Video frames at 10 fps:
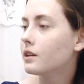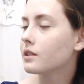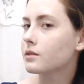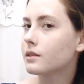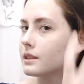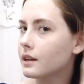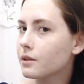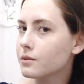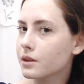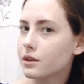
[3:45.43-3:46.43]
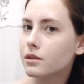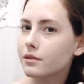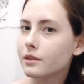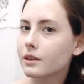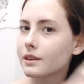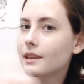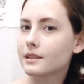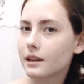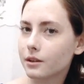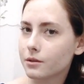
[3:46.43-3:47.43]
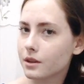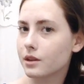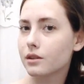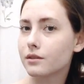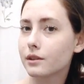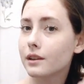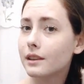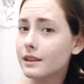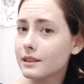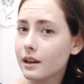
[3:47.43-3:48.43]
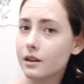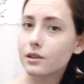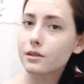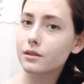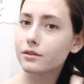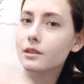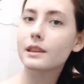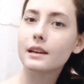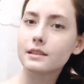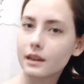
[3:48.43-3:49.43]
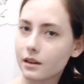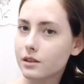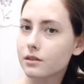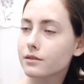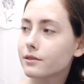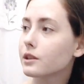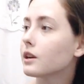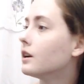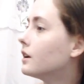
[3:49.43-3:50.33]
So this side goes under, over, that side goes under, over, this side under, over, that side under, over.